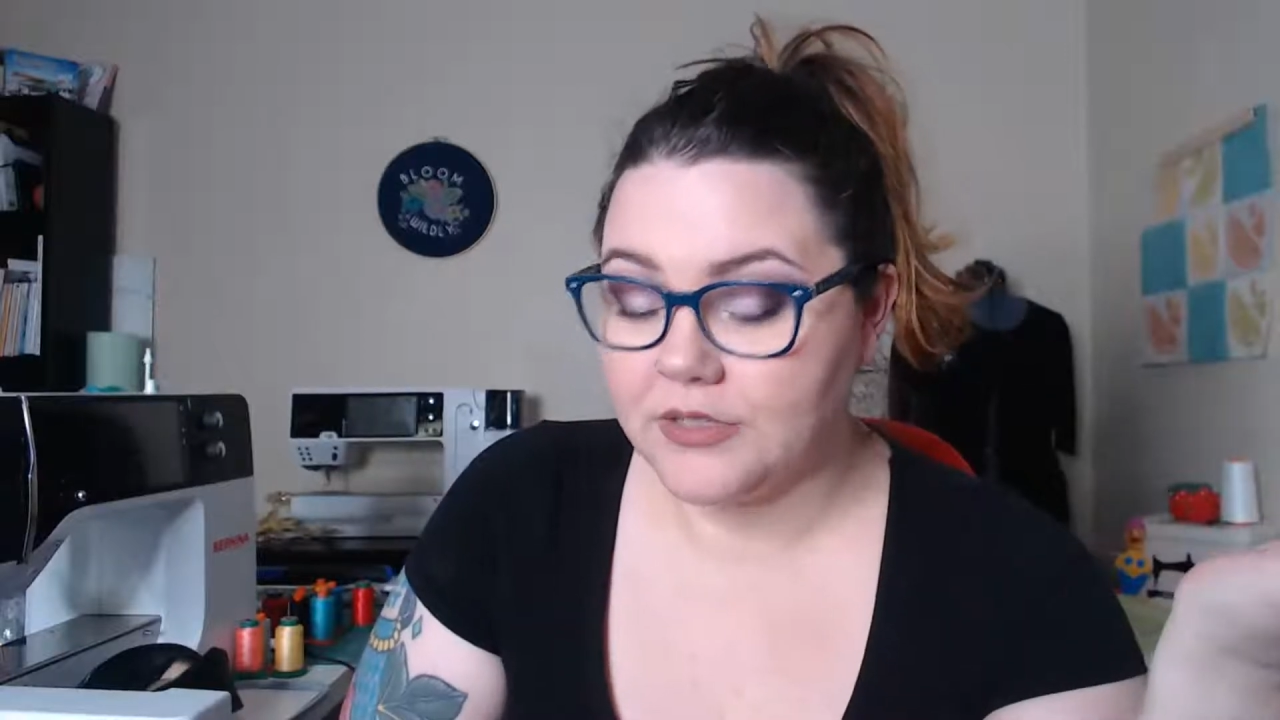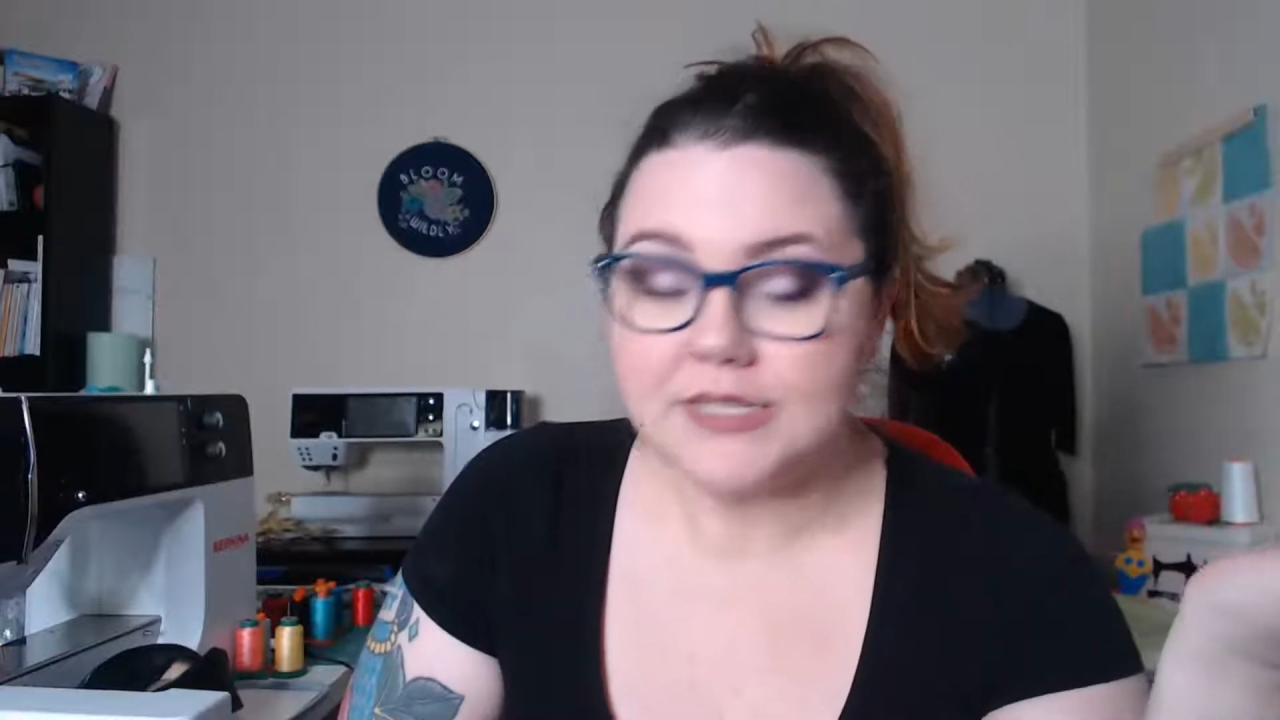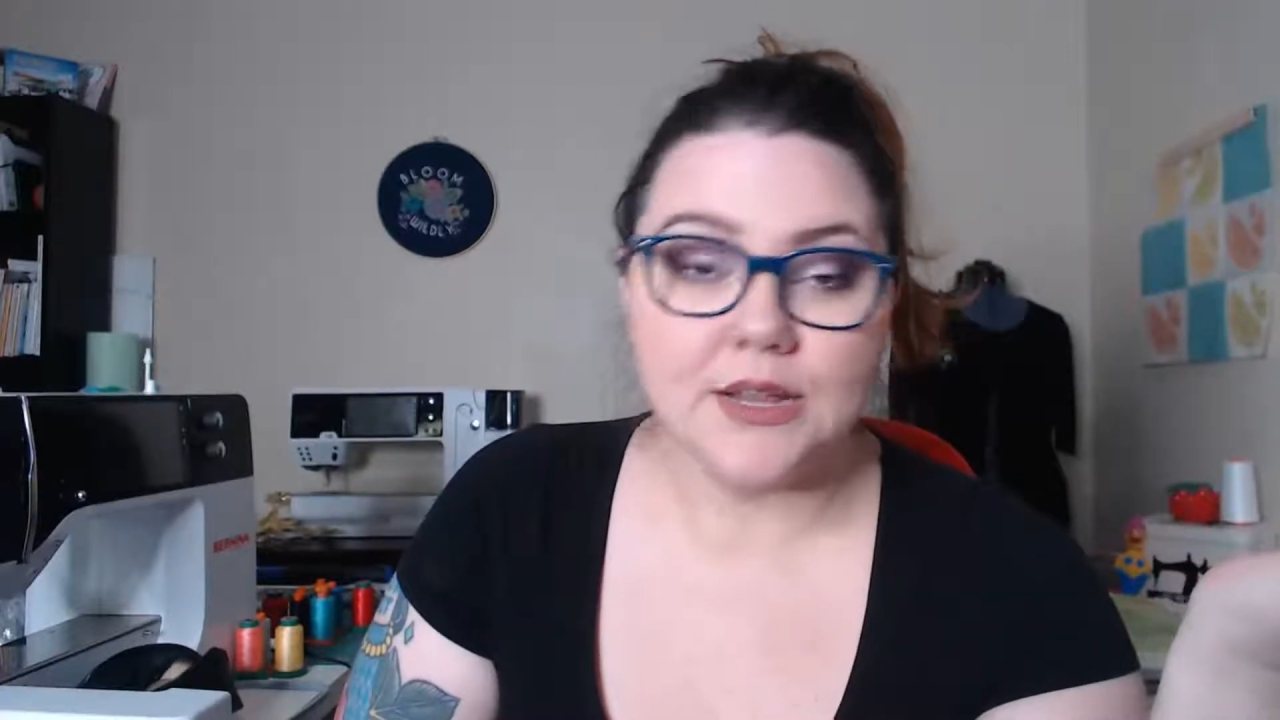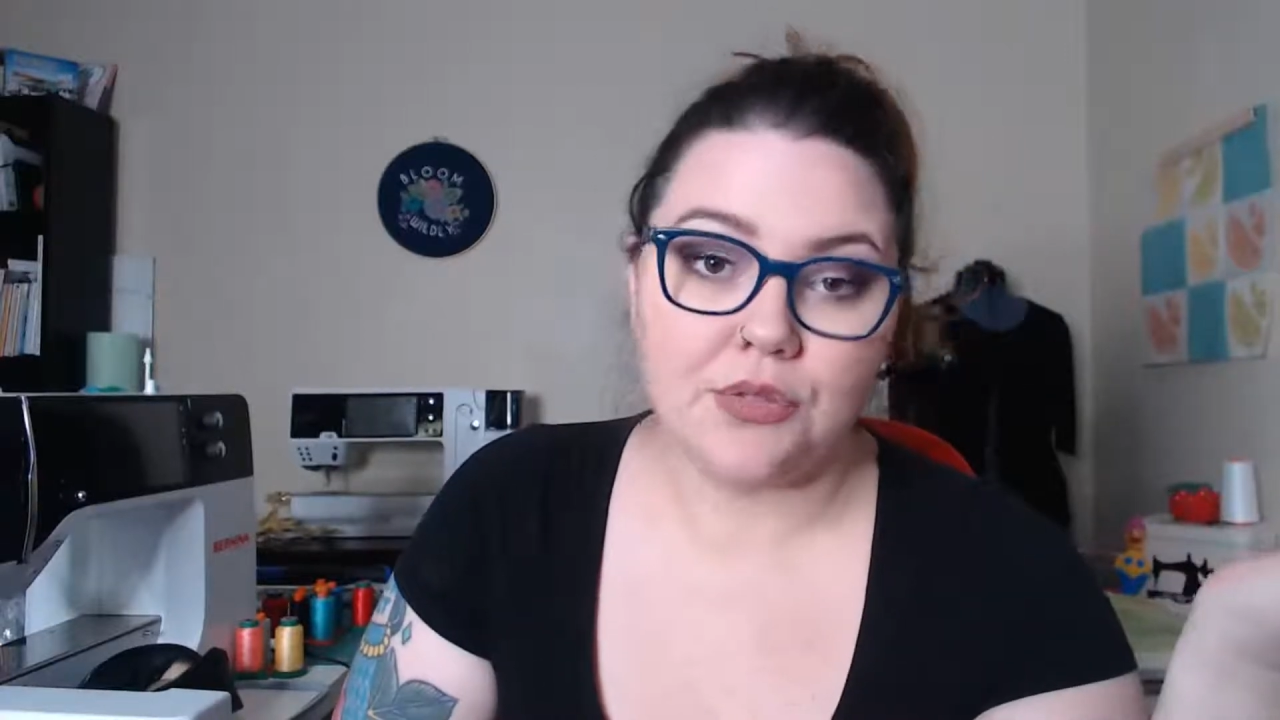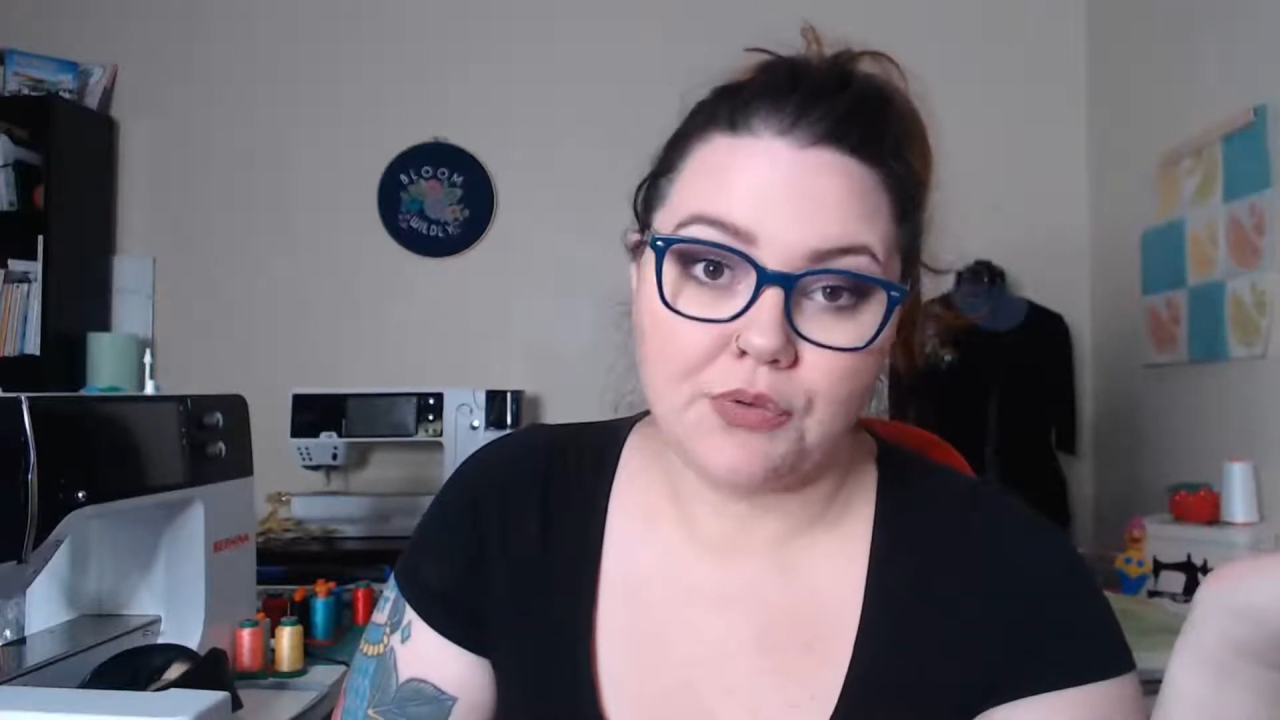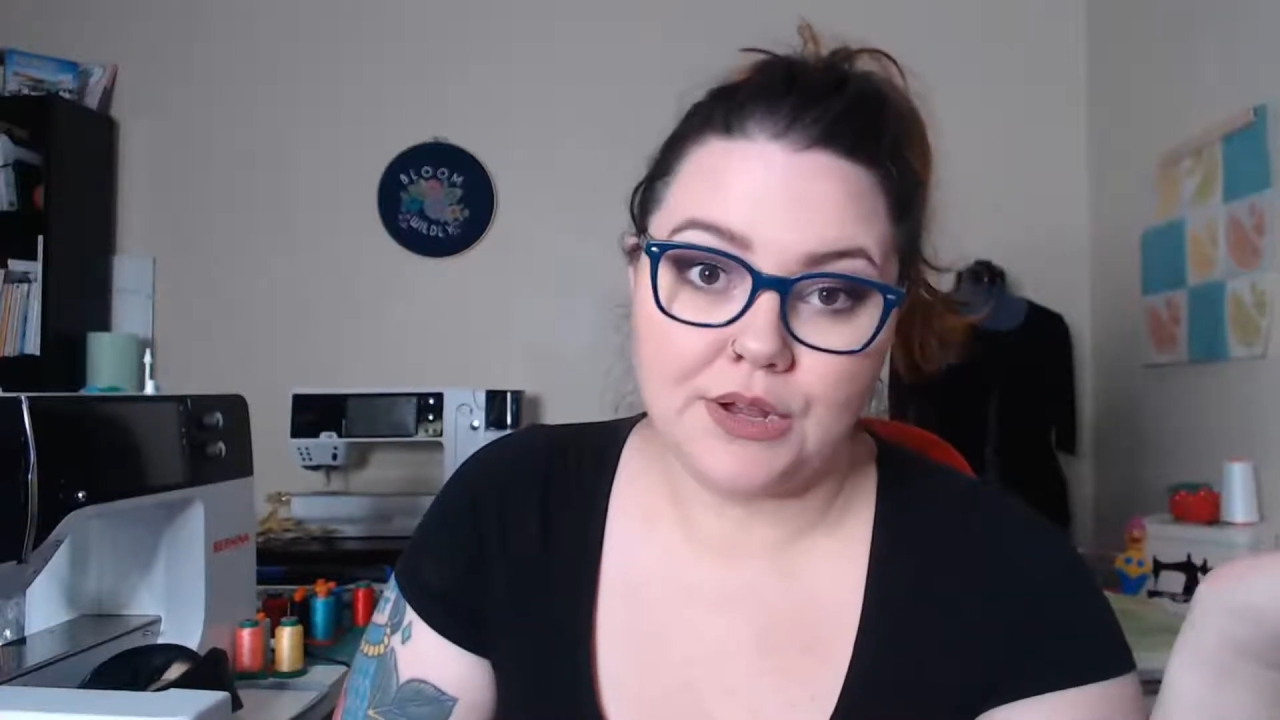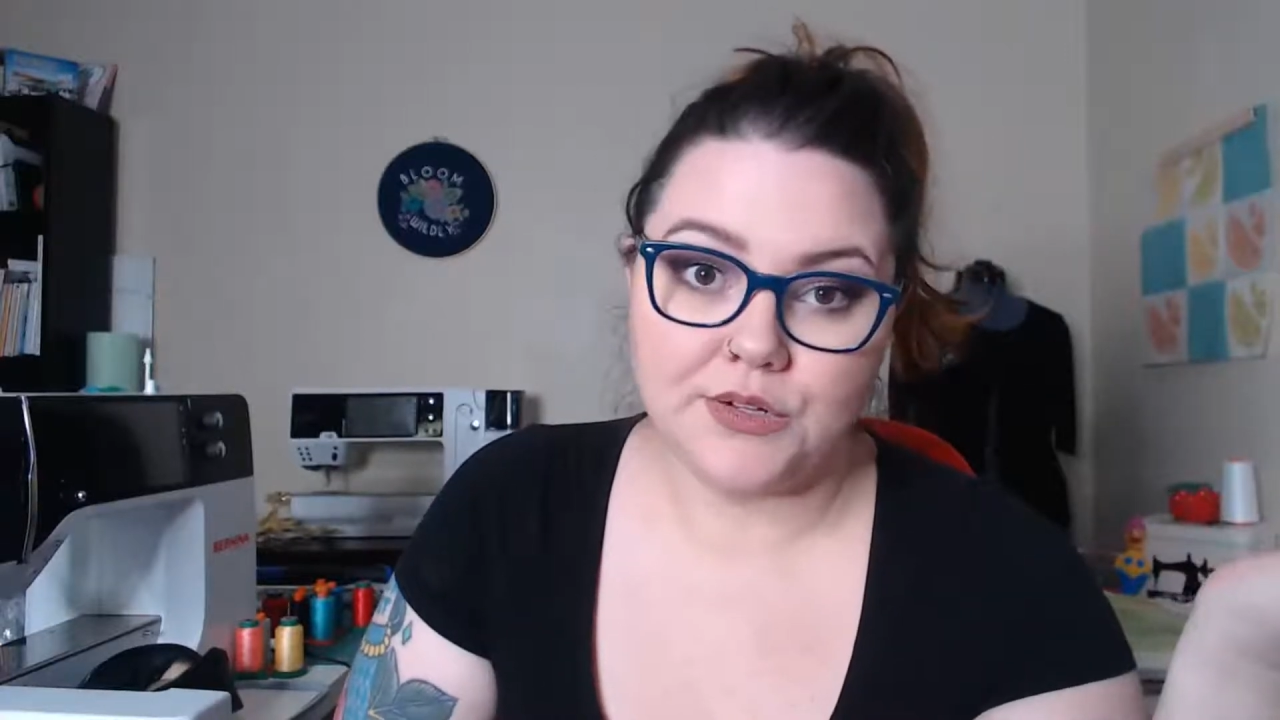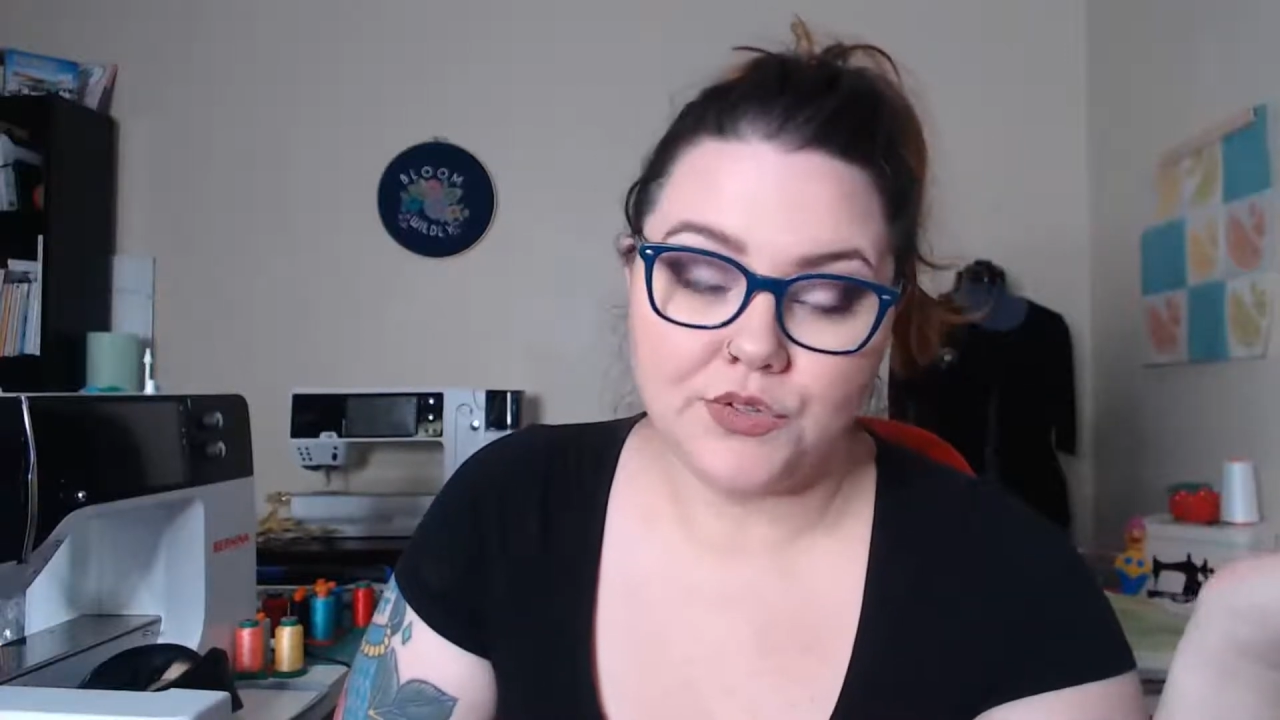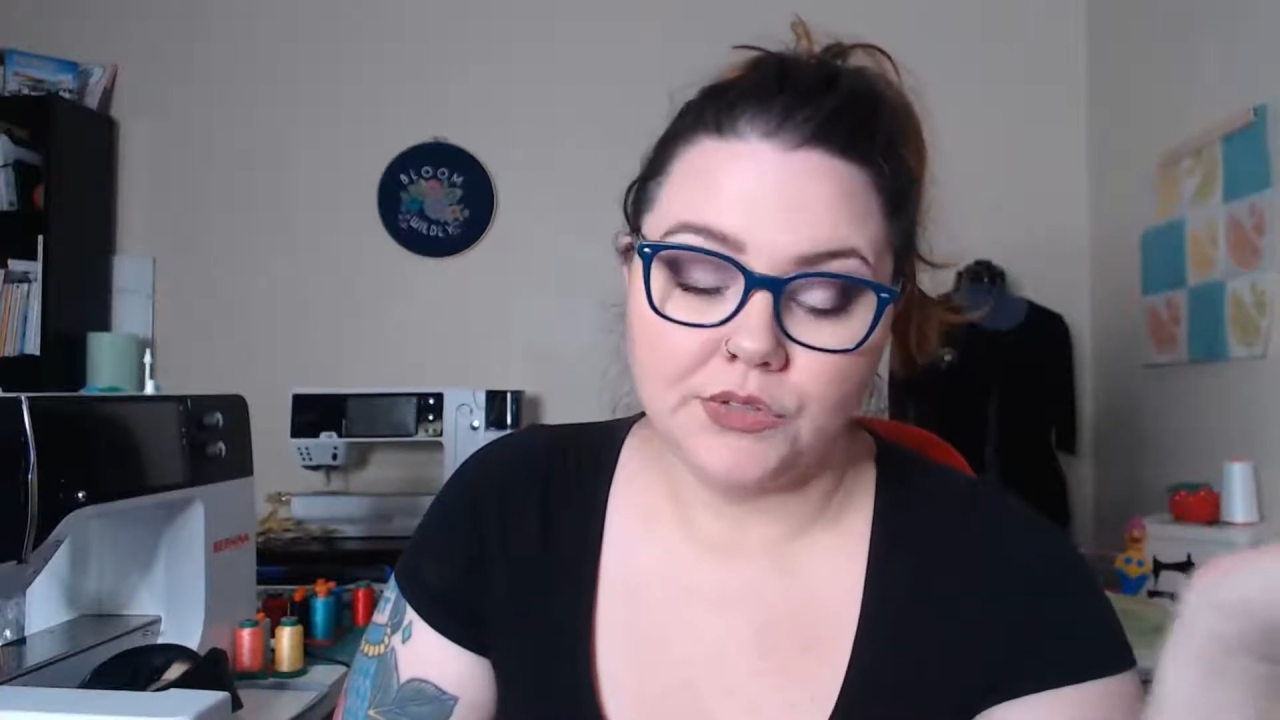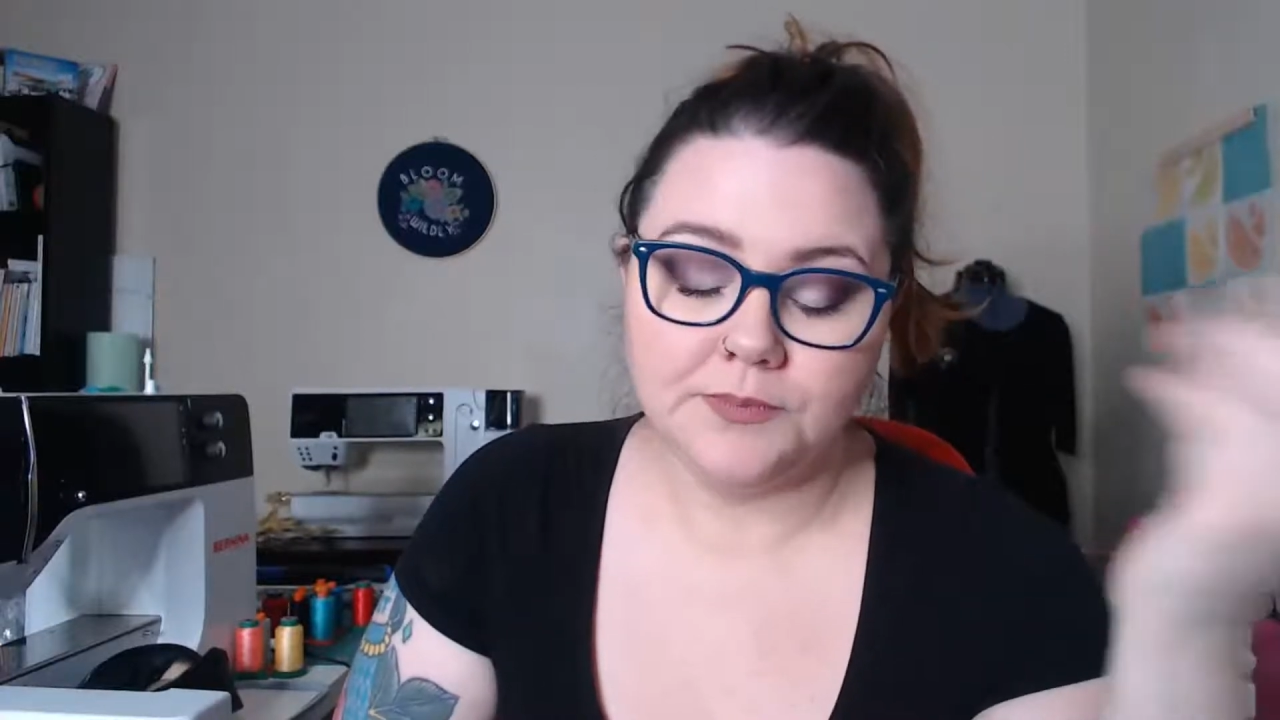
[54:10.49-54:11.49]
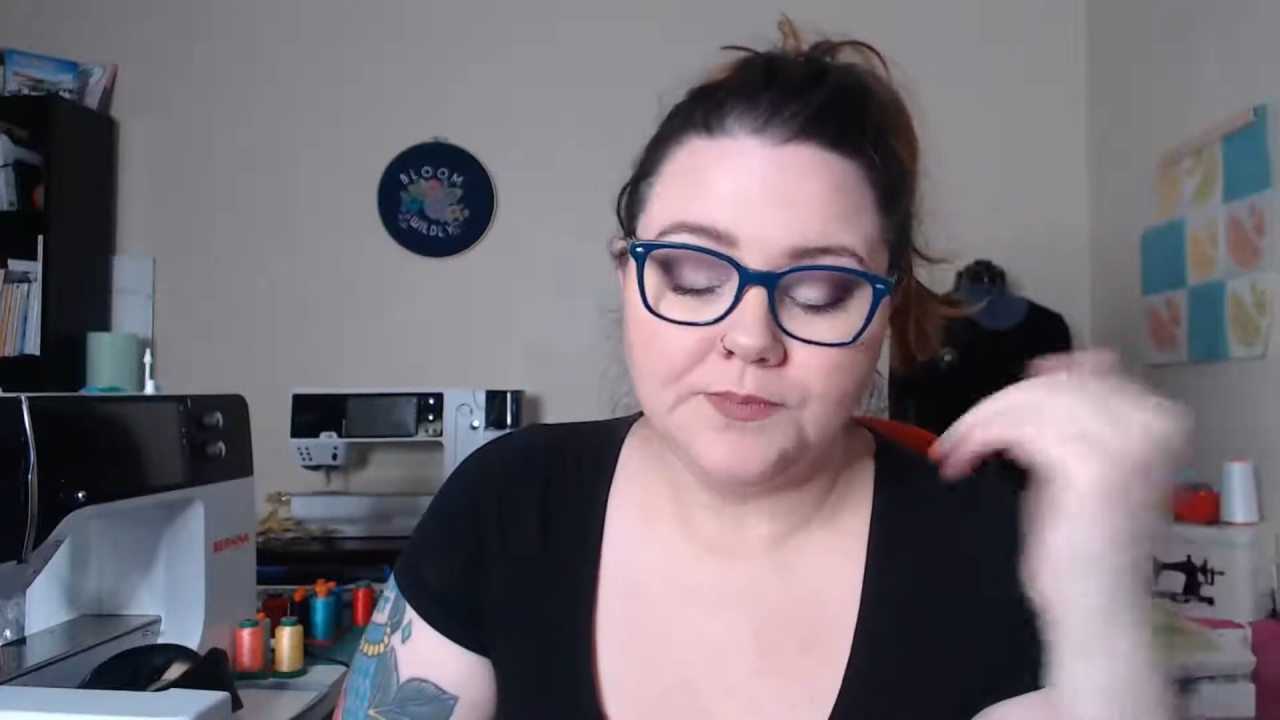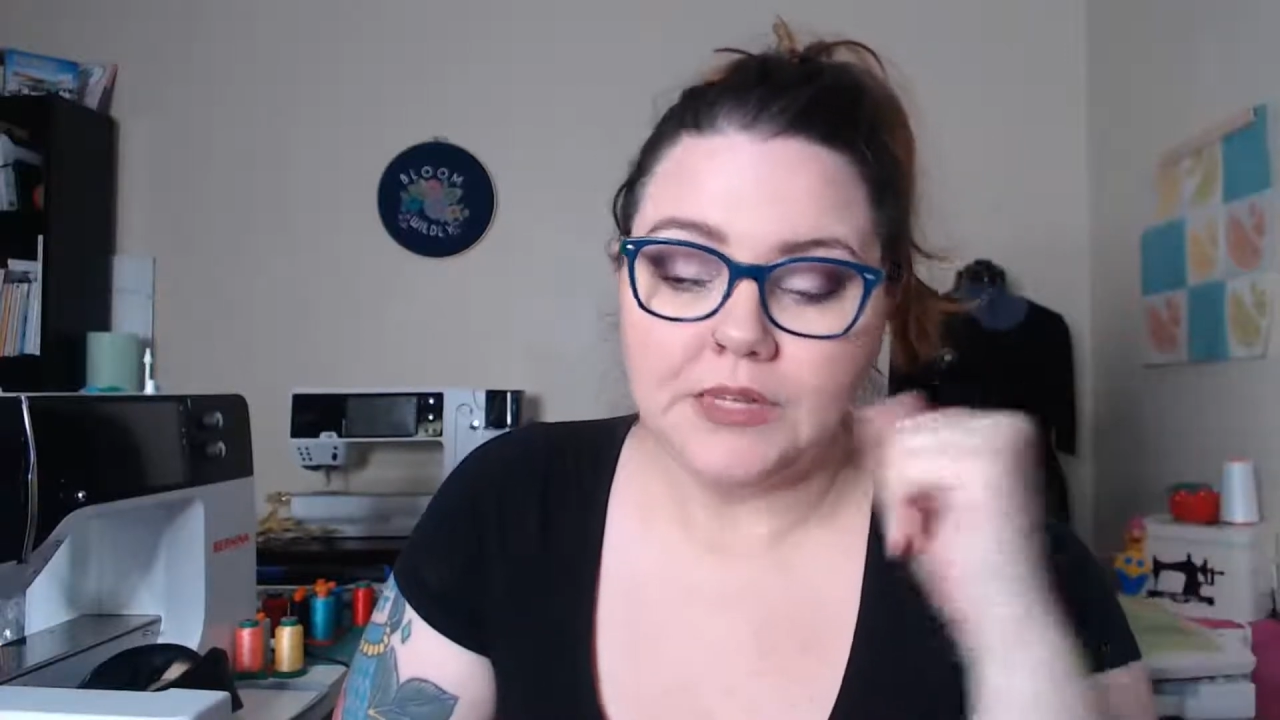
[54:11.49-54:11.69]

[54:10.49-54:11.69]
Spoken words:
is now 3 years old.